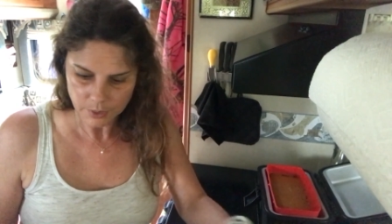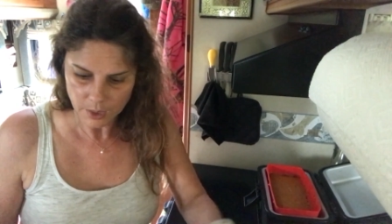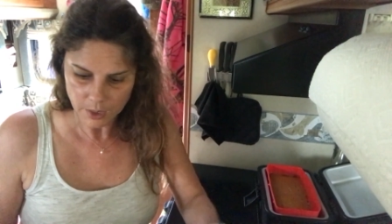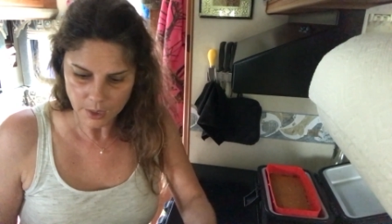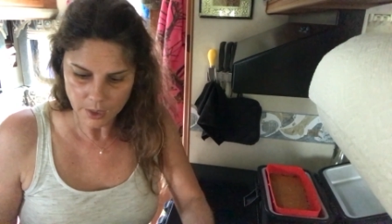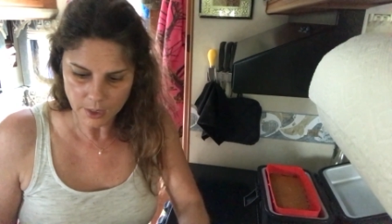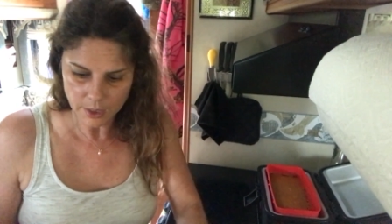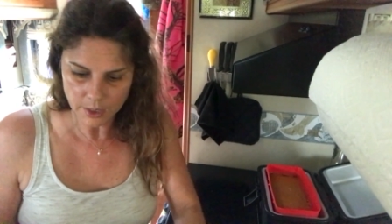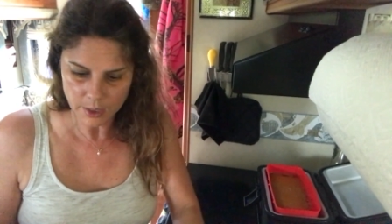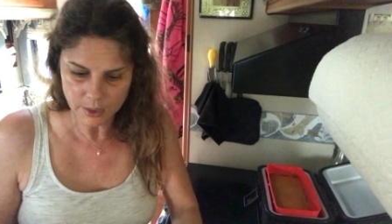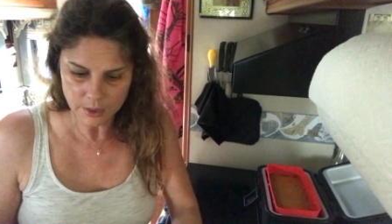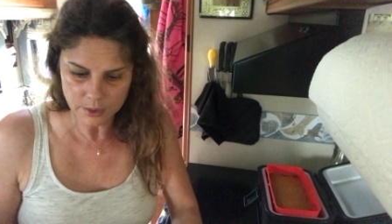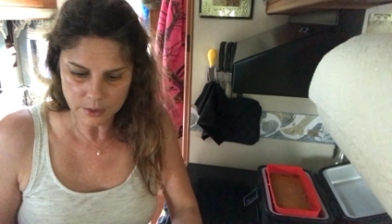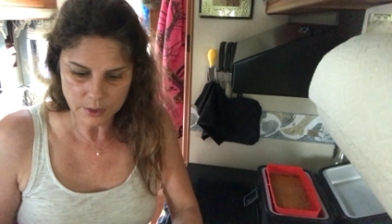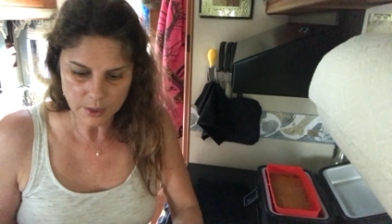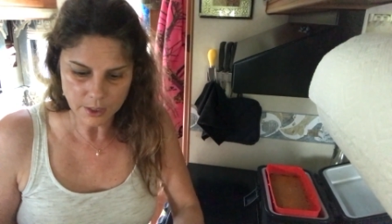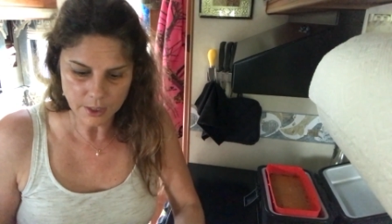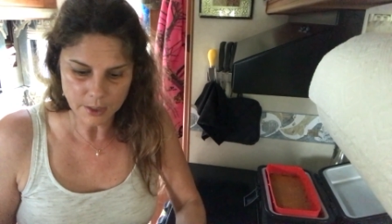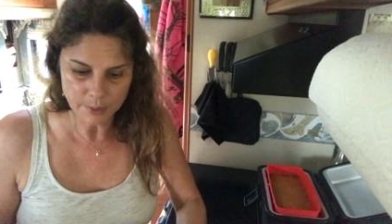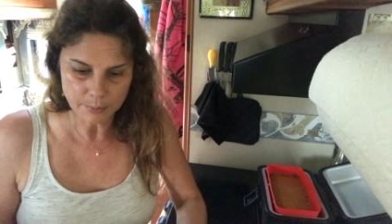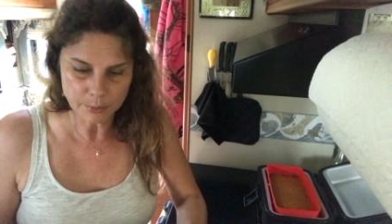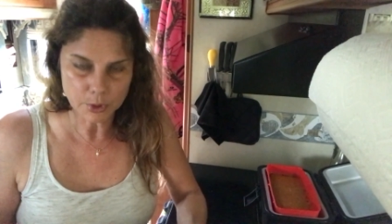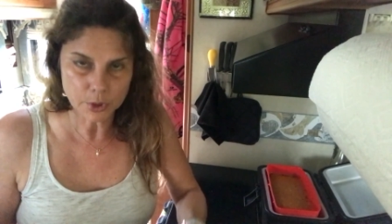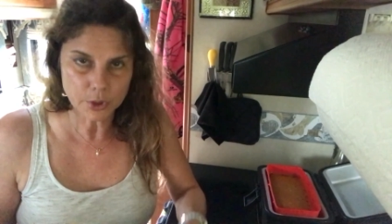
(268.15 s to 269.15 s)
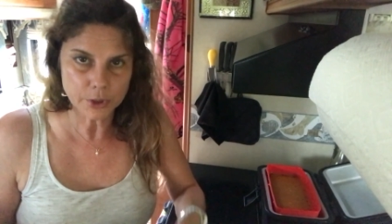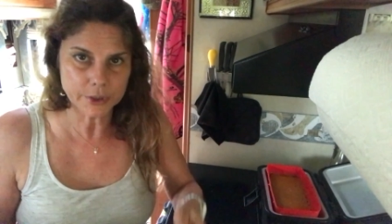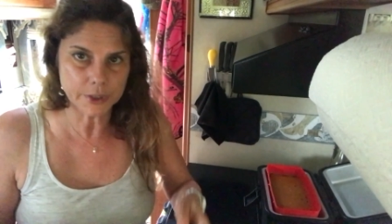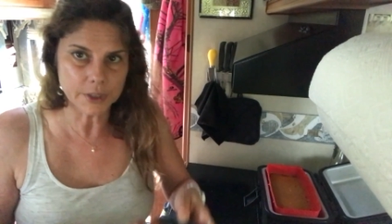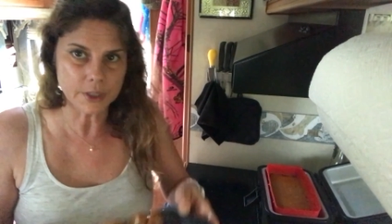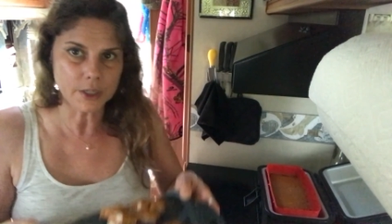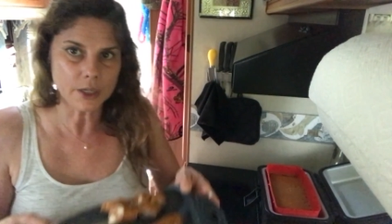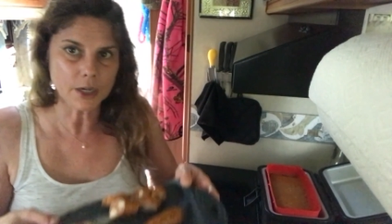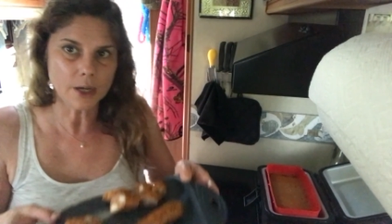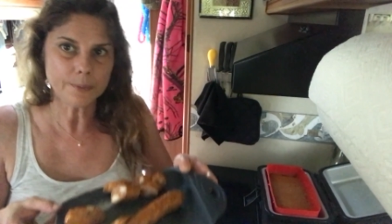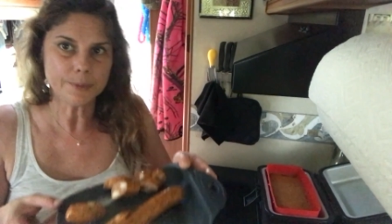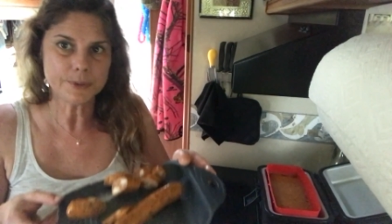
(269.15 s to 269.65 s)
And I am
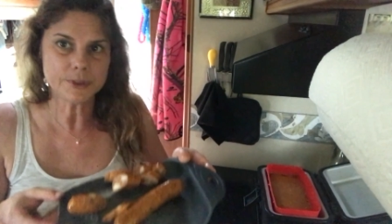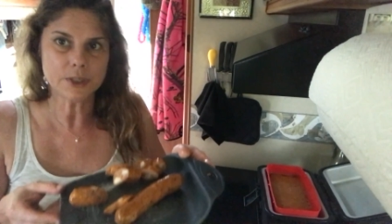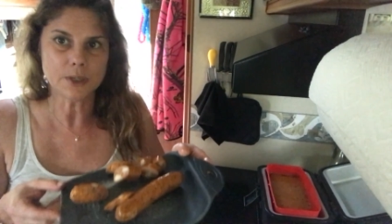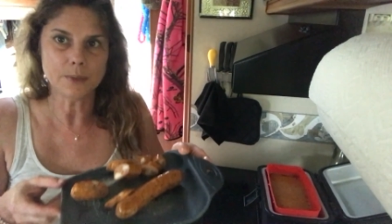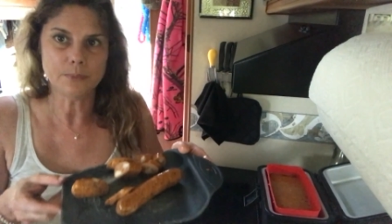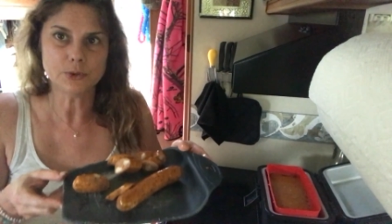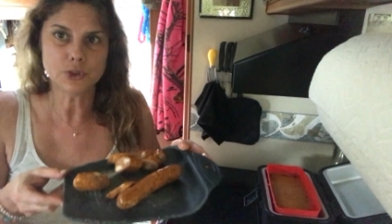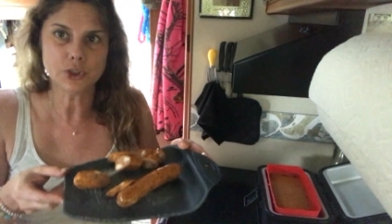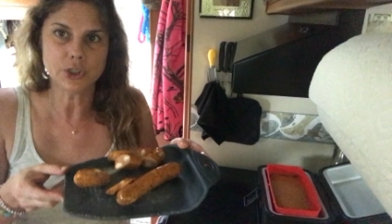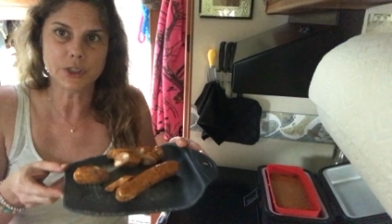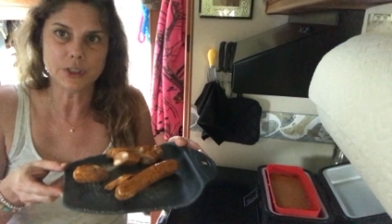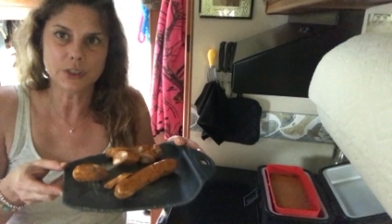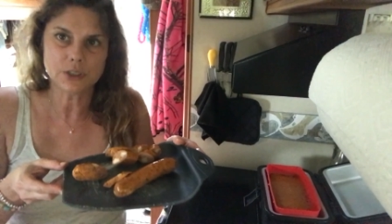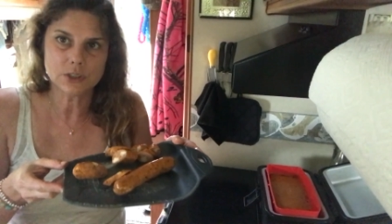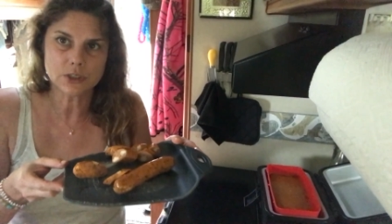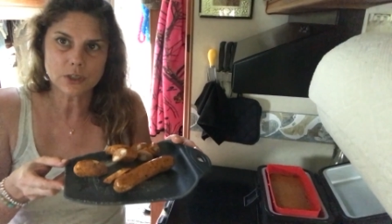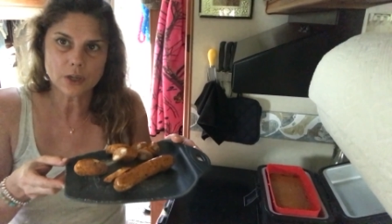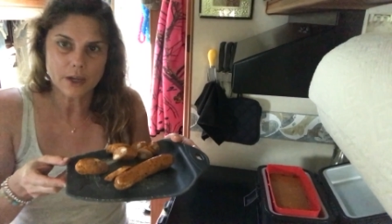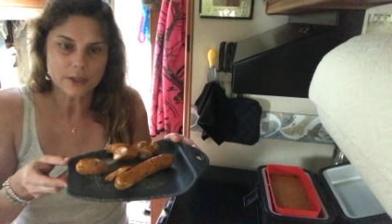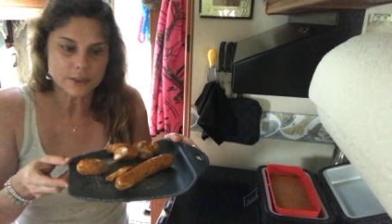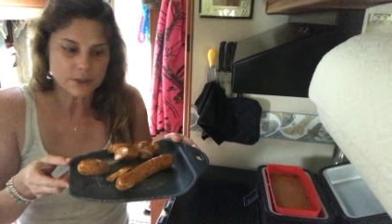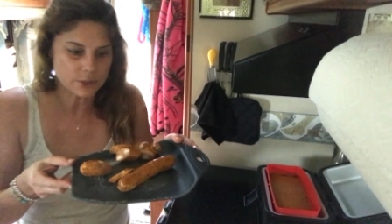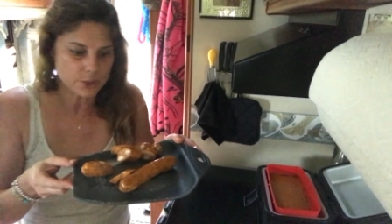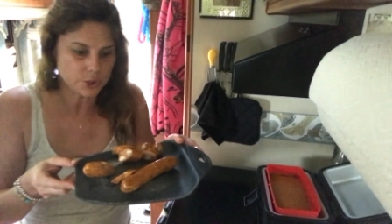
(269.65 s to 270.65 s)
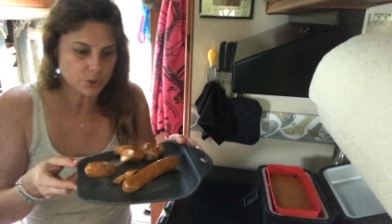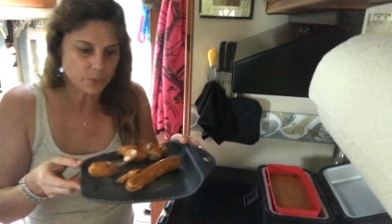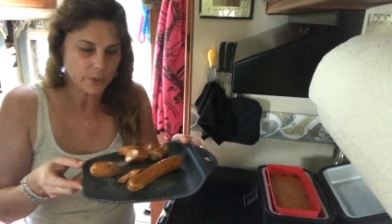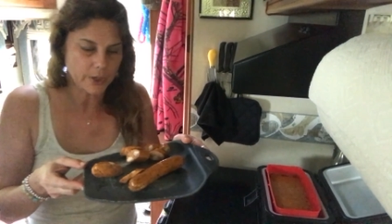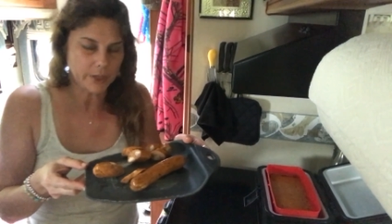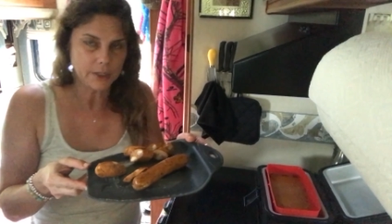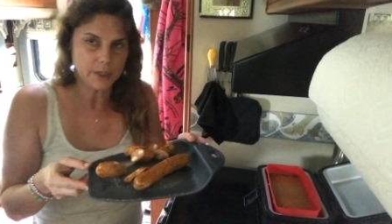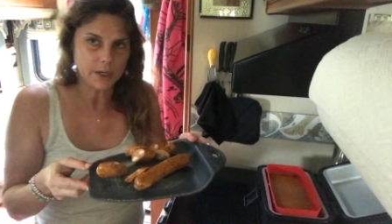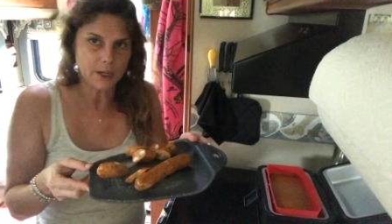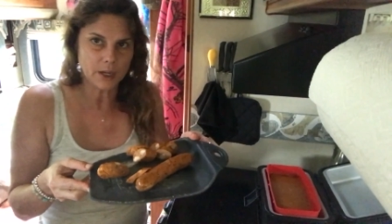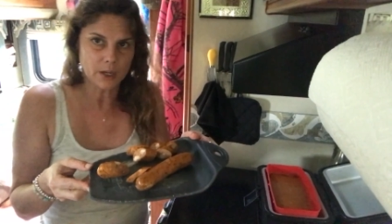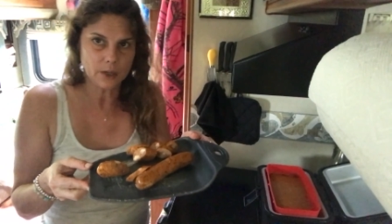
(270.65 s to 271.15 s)
cooking up some chicken sausage
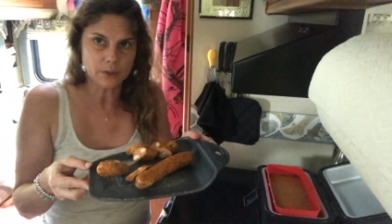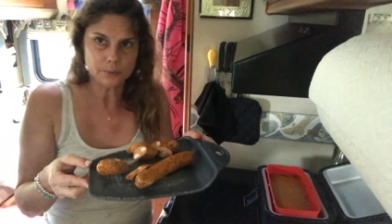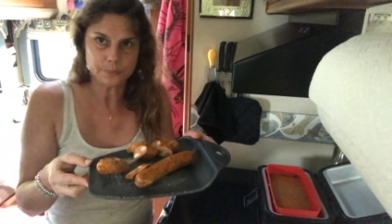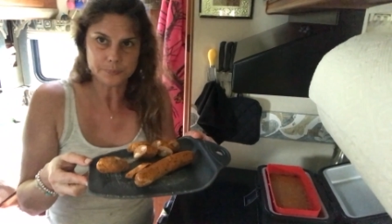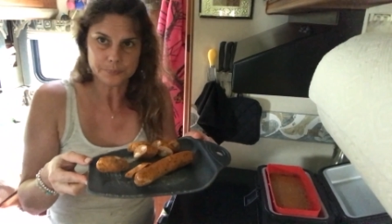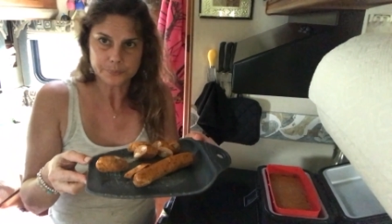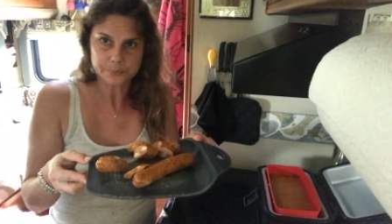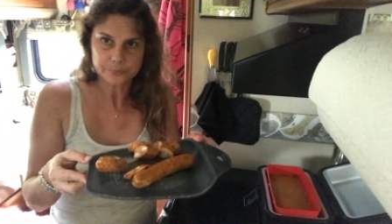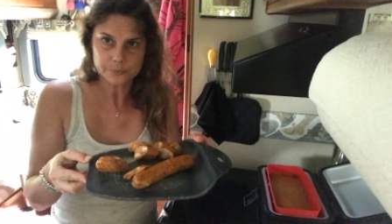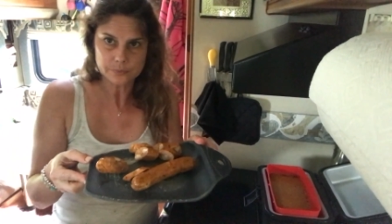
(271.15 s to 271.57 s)
right now.